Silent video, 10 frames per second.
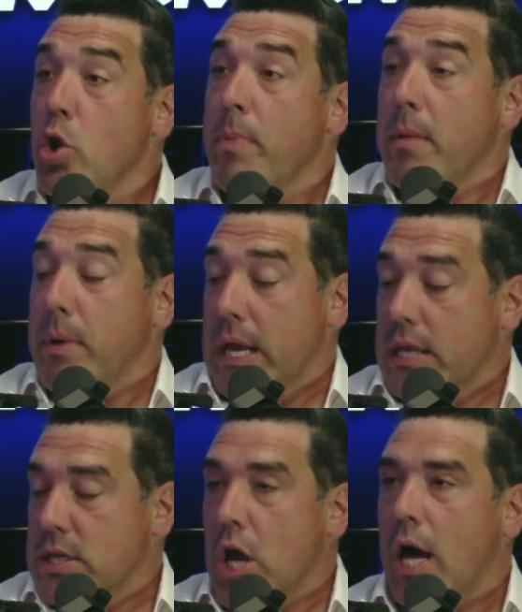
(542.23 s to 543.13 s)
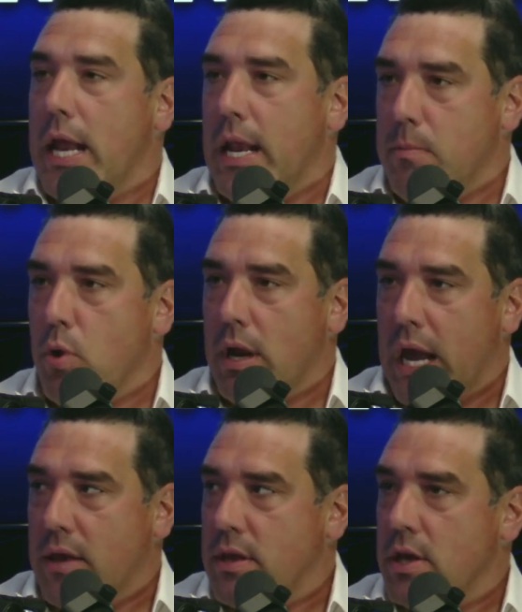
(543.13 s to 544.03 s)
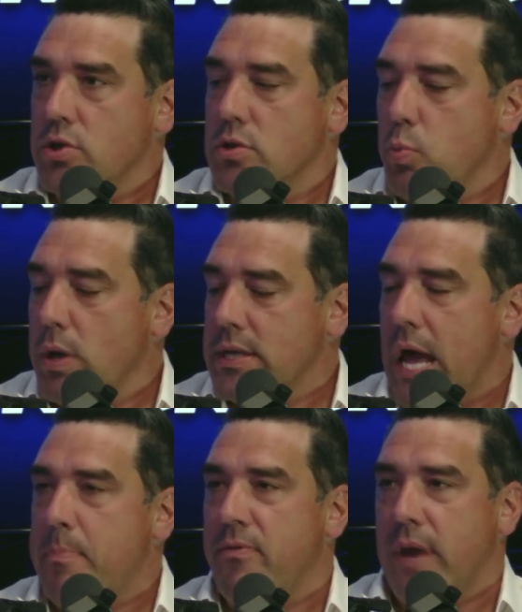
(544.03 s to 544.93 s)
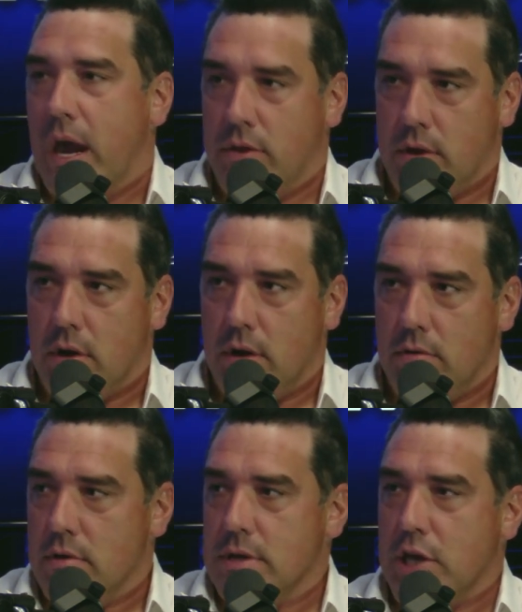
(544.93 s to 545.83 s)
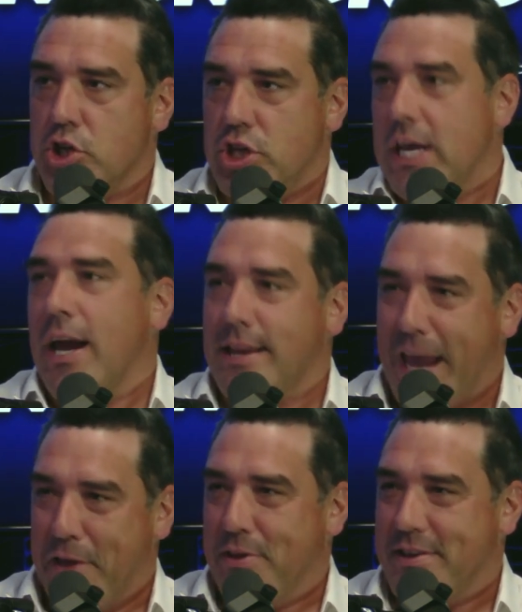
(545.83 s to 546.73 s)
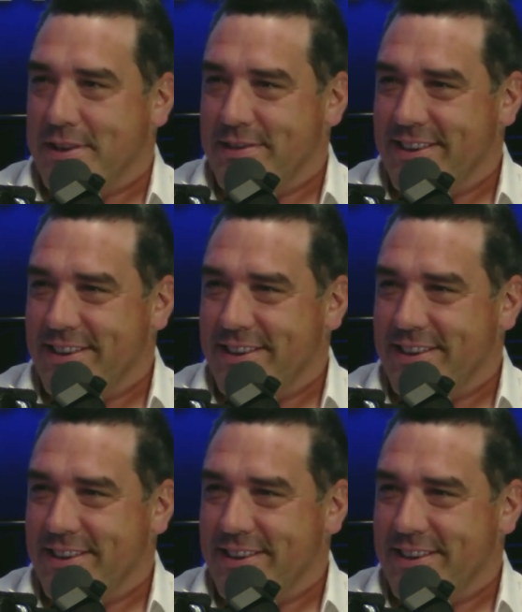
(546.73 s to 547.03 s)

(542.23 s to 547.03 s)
But it's not anymore a Catholic issue. It's what type of Catholic are you? There's like Shiite Catholics out there.